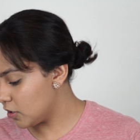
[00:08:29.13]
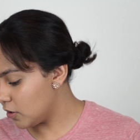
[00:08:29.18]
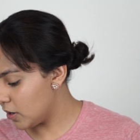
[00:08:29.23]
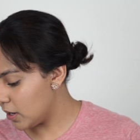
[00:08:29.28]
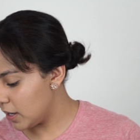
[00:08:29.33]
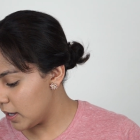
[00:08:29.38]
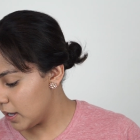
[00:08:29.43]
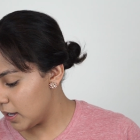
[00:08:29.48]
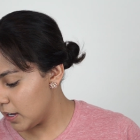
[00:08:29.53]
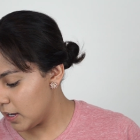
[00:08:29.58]
go
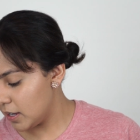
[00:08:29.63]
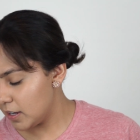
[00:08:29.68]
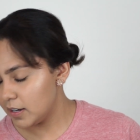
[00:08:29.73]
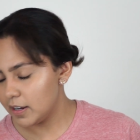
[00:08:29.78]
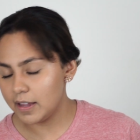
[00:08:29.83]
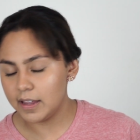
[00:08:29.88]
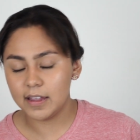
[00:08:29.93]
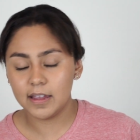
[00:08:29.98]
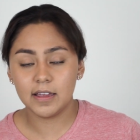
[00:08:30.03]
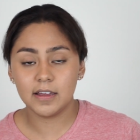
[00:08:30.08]
ahead
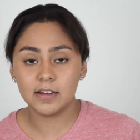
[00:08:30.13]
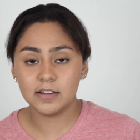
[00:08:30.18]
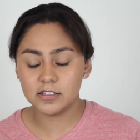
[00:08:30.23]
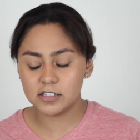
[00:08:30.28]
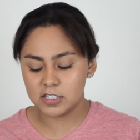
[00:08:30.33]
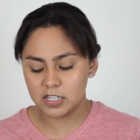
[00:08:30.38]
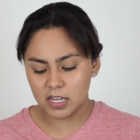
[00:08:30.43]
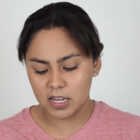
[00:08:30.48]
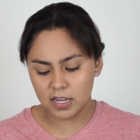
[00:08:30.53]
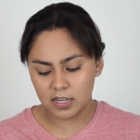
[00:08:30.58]

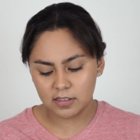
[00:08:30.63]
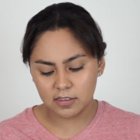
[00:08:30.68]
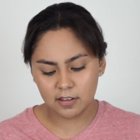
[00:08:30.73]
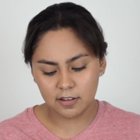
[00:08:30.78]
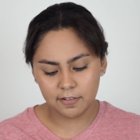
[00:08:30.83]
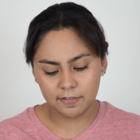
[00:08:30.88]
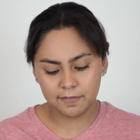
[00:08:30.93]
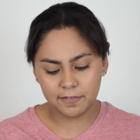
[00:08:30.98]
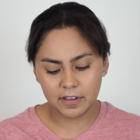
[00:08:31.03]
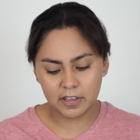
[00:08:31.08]
and take
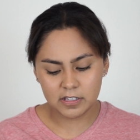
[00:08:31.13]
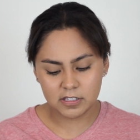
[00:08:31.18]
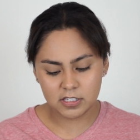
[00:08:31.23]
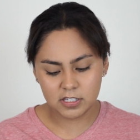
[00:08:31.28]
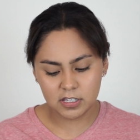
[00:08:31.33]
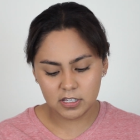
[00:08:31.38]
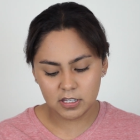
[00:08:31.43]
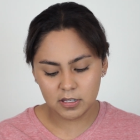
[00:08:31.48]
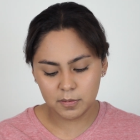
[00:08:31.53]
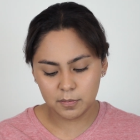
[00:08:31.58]
the
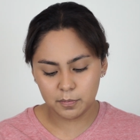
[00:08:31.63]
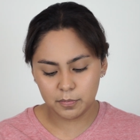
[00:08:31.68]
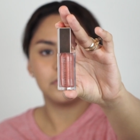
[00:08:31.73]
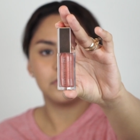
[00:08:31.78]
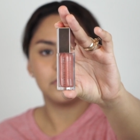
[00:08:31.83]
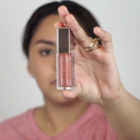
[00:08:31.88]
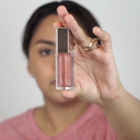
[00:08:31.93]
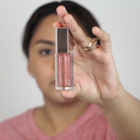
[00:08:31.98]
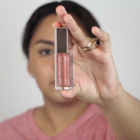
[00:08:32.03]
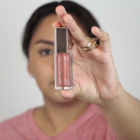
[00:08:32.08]
Fenty
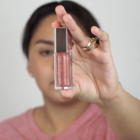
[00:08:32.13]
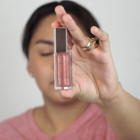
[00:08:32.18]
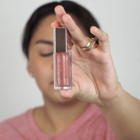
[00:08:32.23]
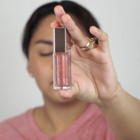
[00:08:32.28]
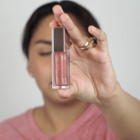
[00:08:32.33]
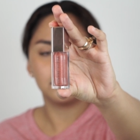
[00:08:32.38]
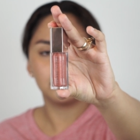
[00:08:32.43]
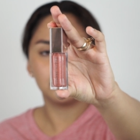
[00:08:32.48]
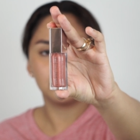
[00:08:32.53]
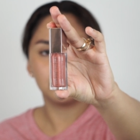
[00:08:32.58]
Beauty
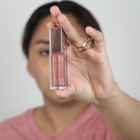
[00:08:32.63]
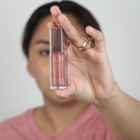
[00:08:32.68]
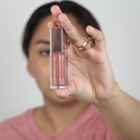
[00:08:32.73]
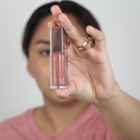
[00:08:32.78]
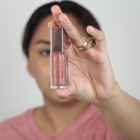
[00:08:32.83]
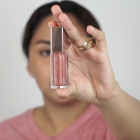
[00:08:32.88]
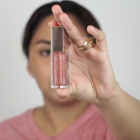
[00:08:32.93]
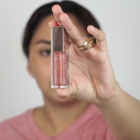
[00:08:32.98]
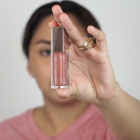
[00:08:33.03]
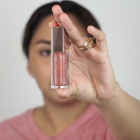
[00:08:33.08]
Balm
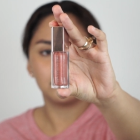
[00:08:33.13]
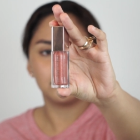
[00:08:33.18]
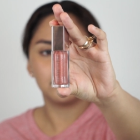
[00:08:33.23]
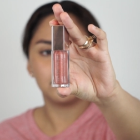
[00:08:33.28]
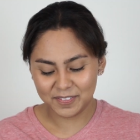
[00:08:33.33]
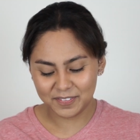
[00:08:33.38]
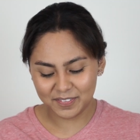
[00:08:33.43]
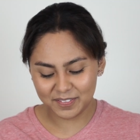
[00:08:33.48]
lip gloss.